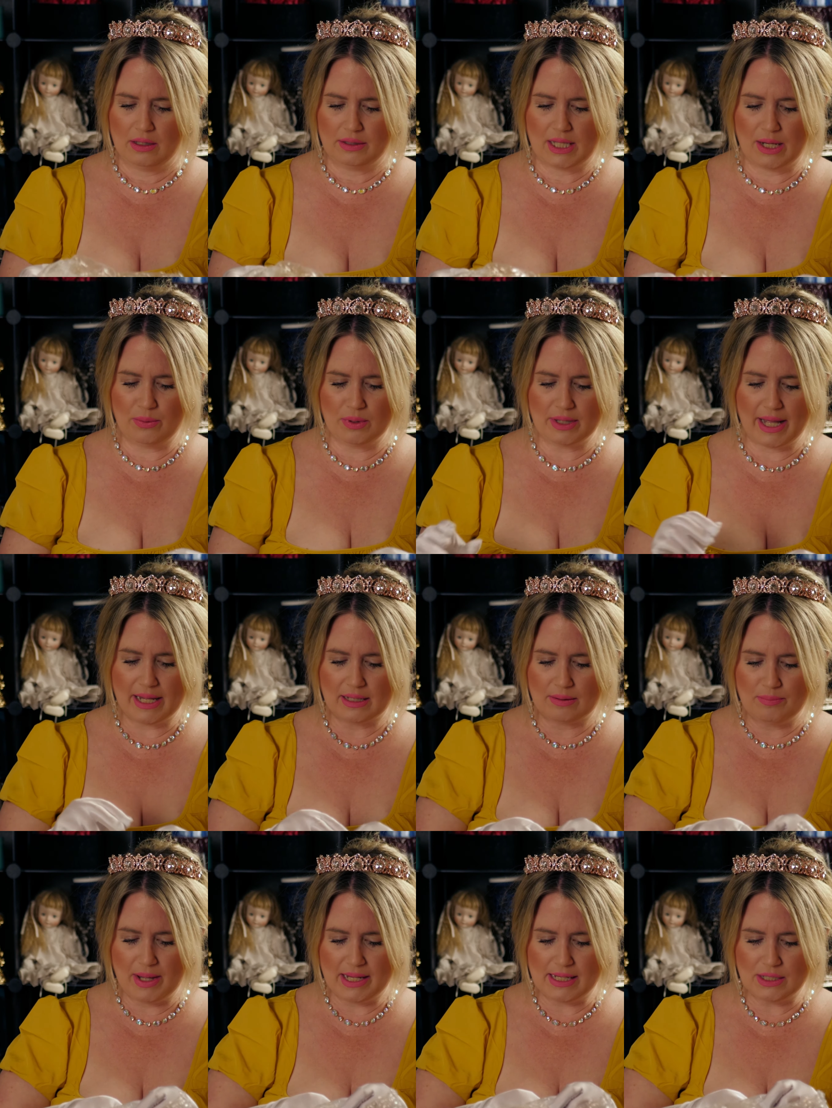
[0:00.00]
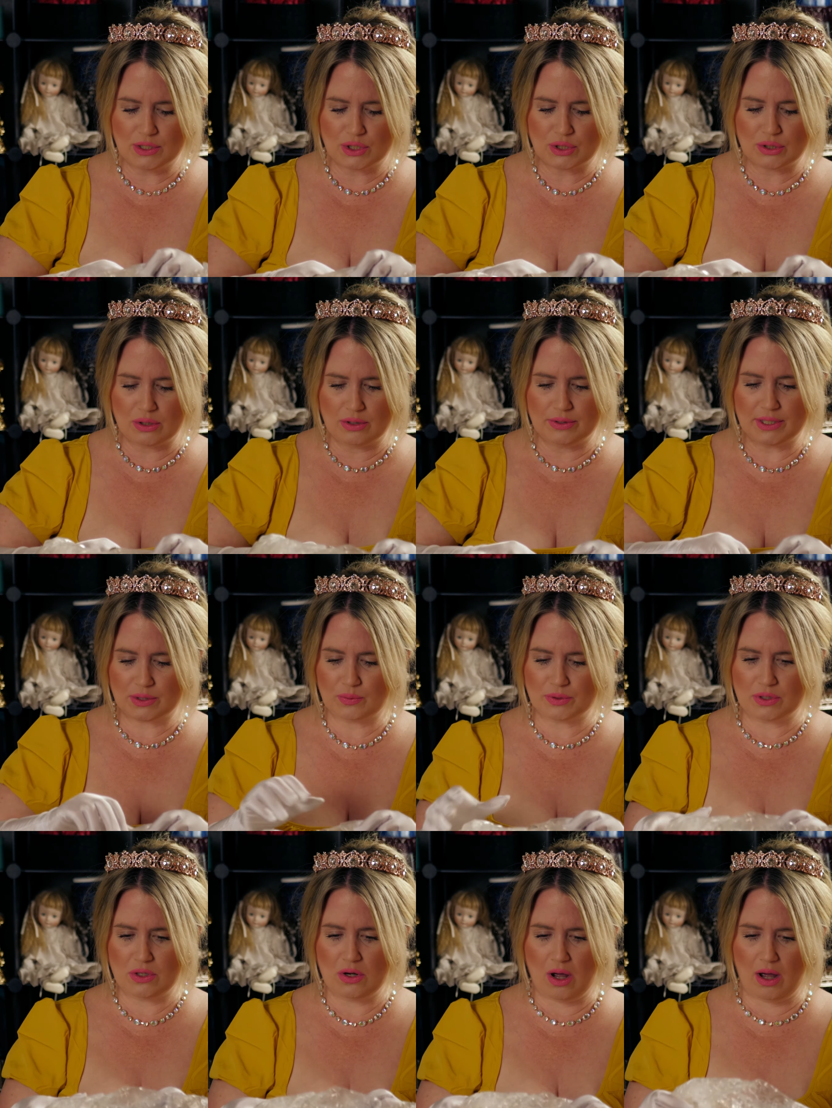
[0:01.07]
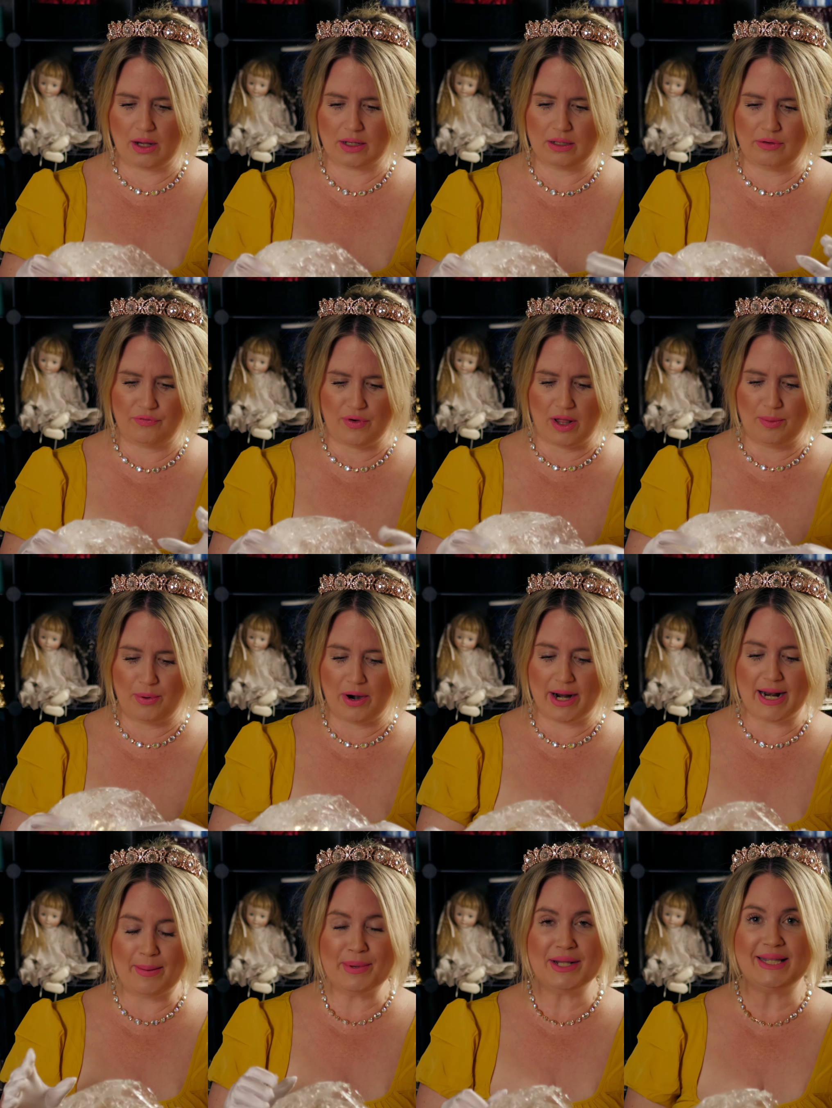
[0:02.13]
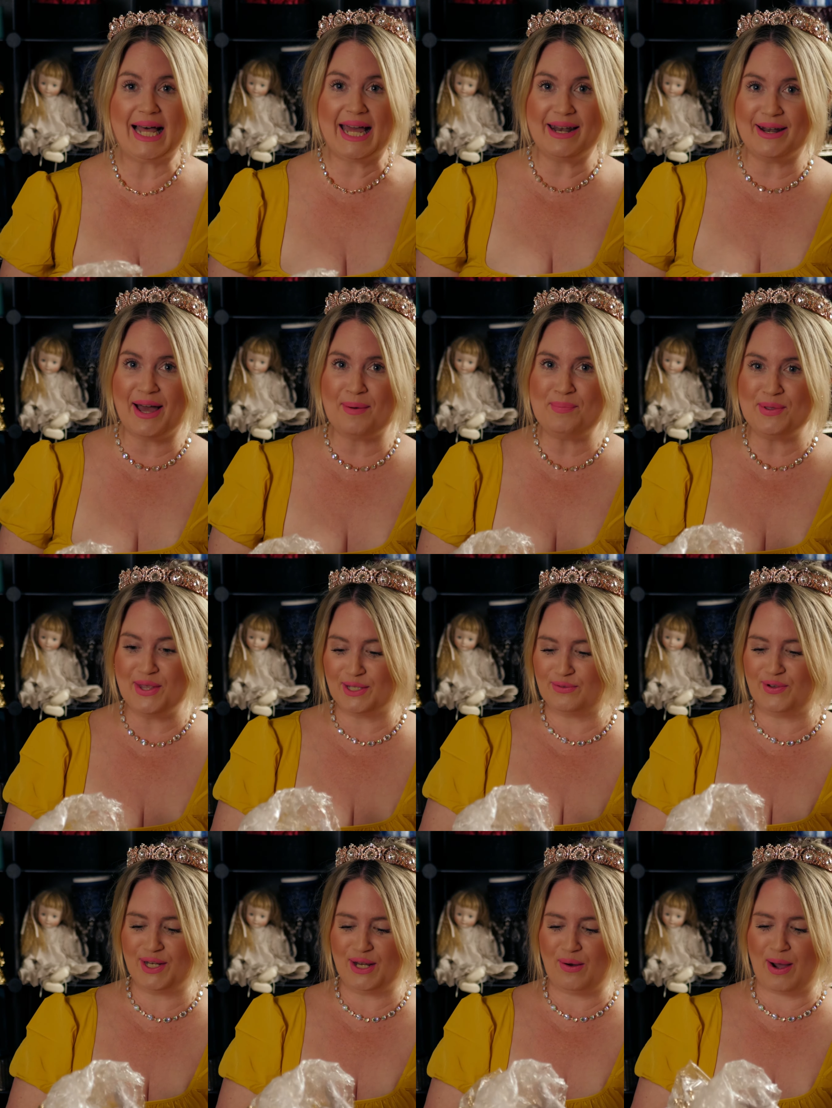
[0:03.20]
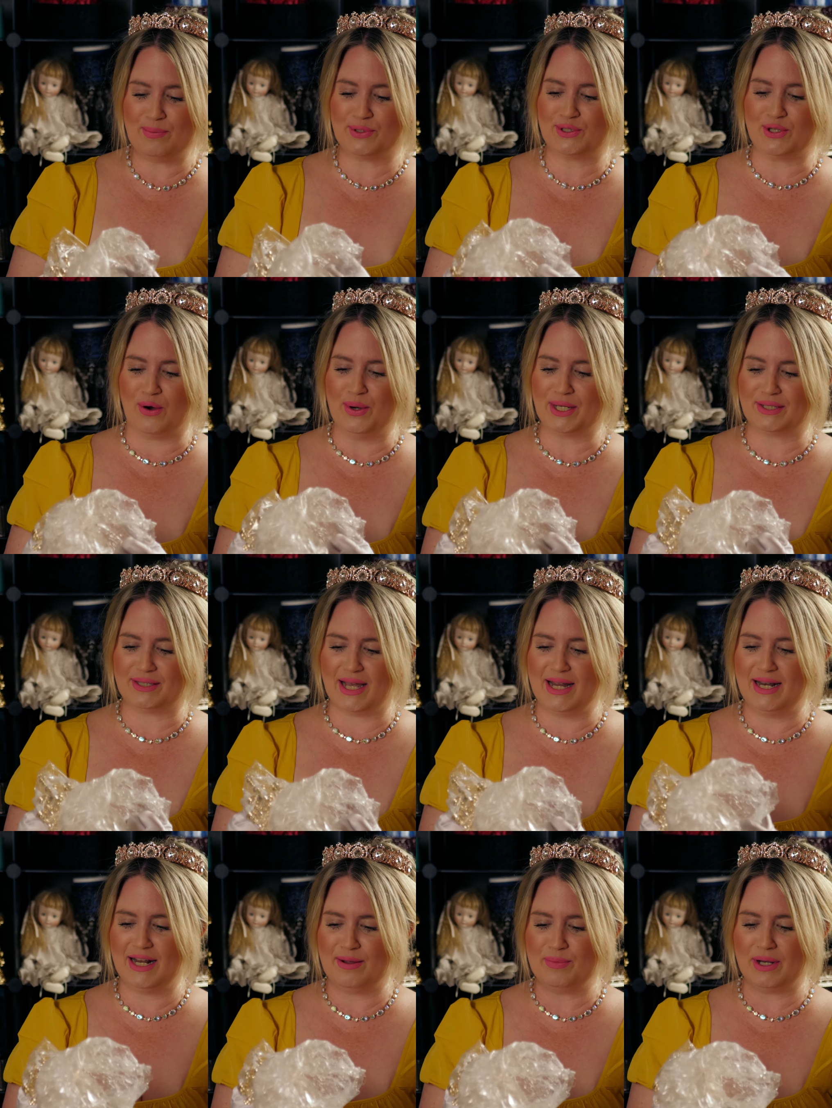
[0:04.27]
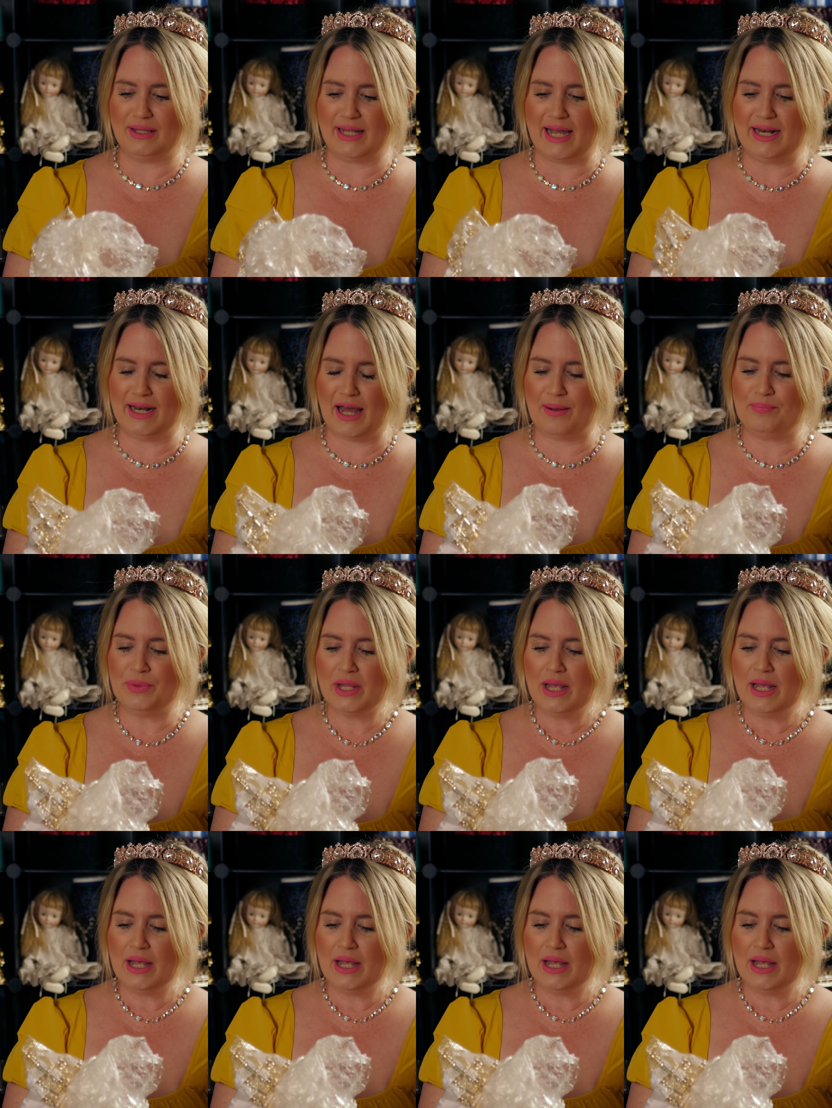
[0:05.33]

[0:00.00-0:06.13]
They were like making sure this was not going to fall apart. And I'm going to light it up in this video. I'm so excited. I'm going to light it up.